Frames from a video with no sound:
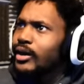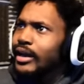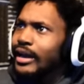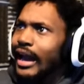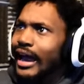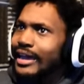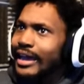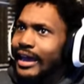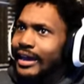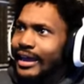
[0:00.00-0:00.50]
Can
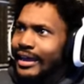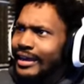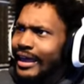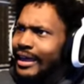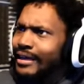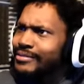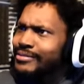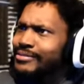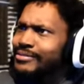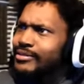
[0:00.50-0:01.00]
I get in
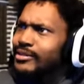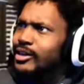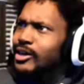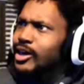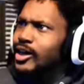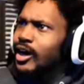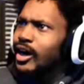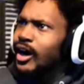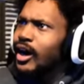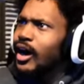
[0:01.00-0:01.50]

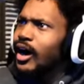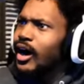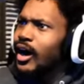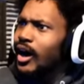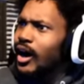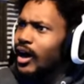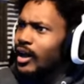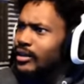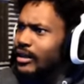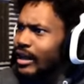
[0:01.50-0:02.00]

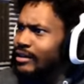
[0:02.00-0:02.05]
this?